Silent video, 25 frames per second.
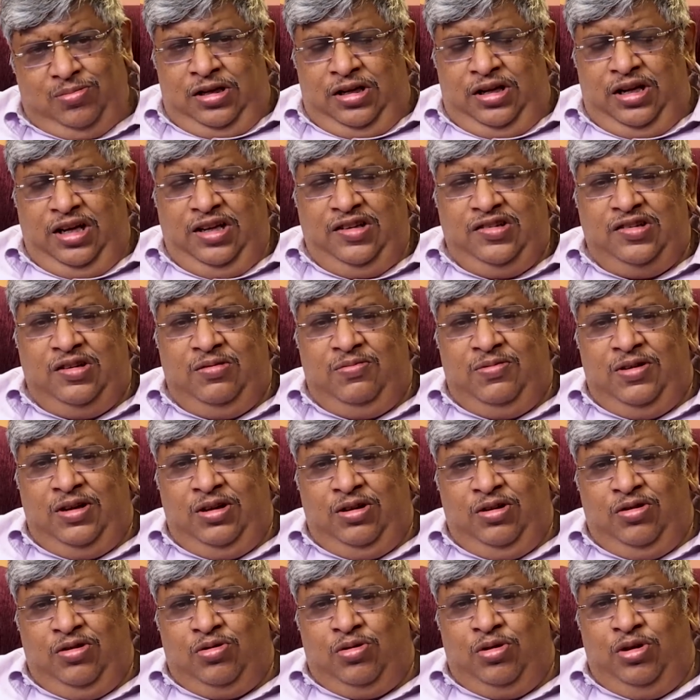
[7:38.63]
The next
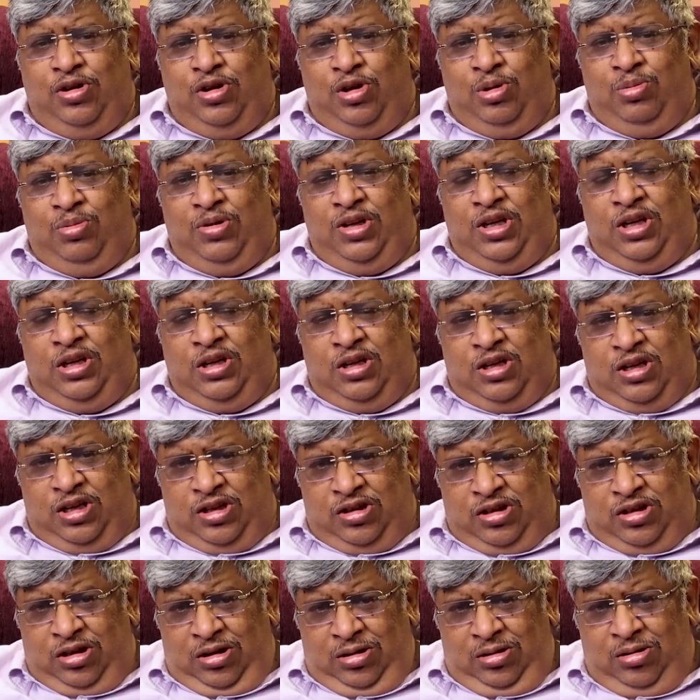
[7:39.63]
event is going to be in
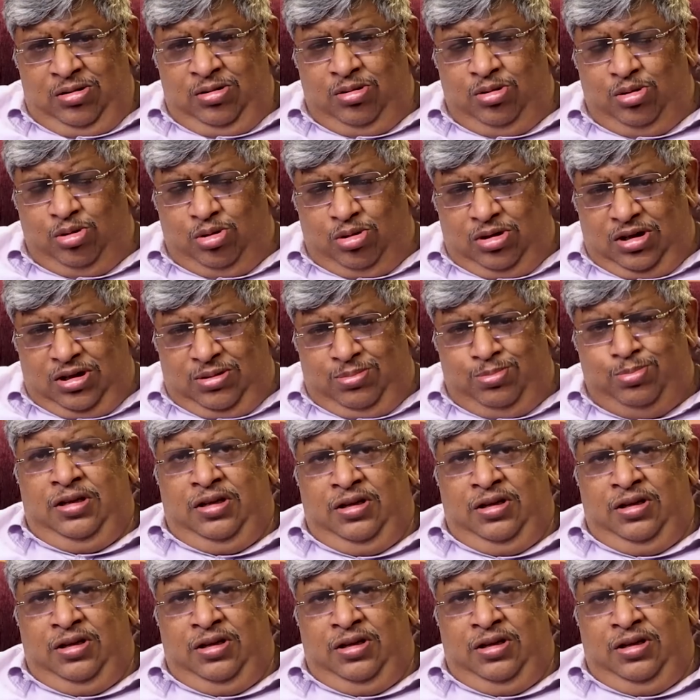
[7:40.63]
Qatar, Doha.